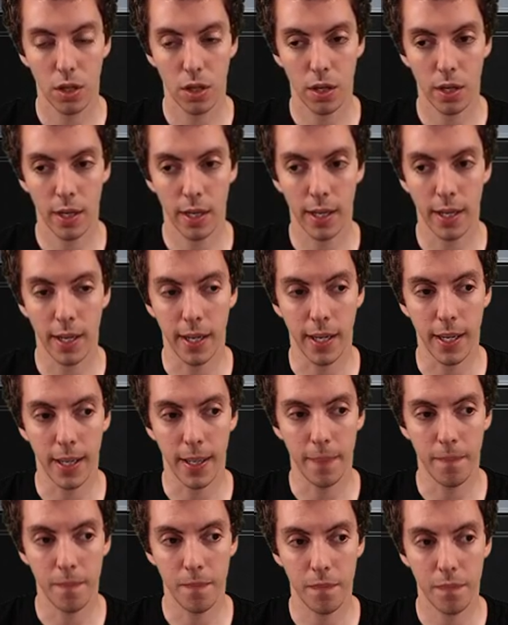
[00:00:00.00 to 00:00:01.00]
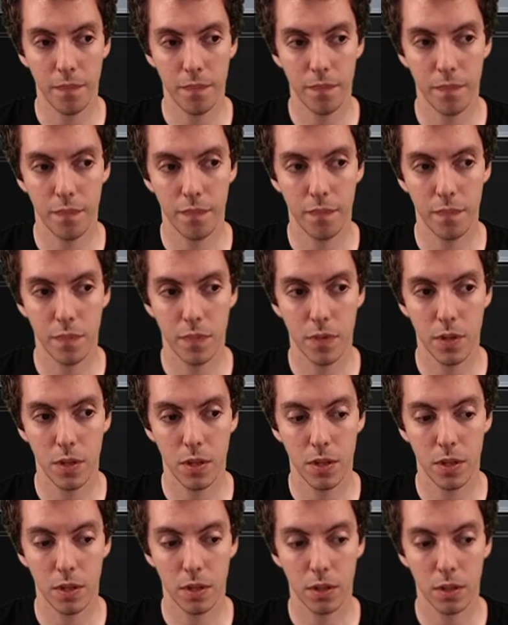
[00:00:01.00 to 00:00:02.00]
Um,
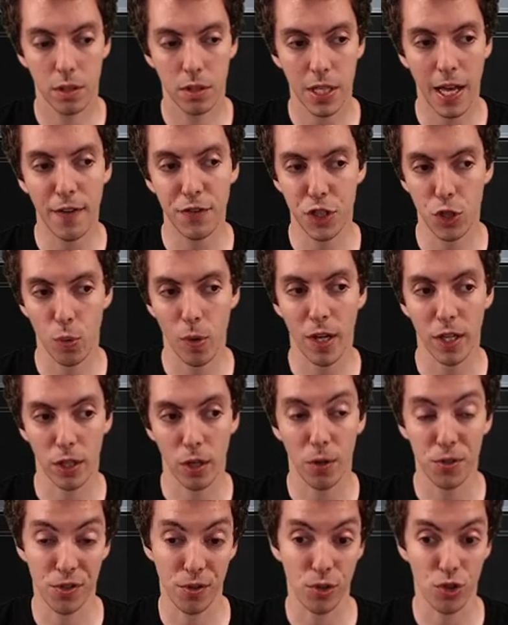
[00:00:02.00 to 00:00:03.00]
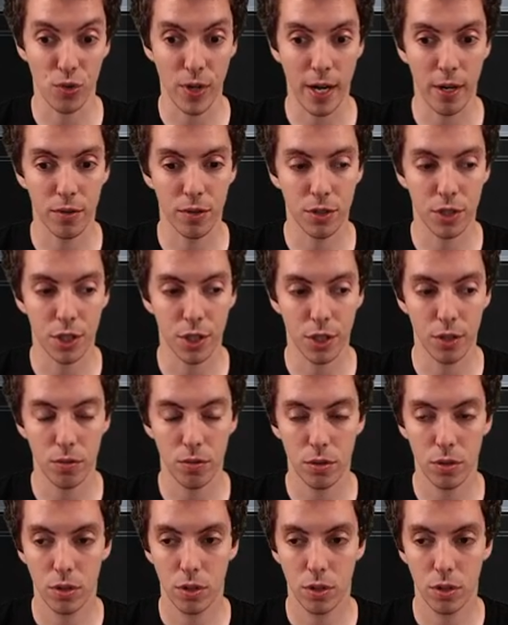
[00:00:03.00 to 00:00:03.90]
because obviously Relic hurts their drowns too.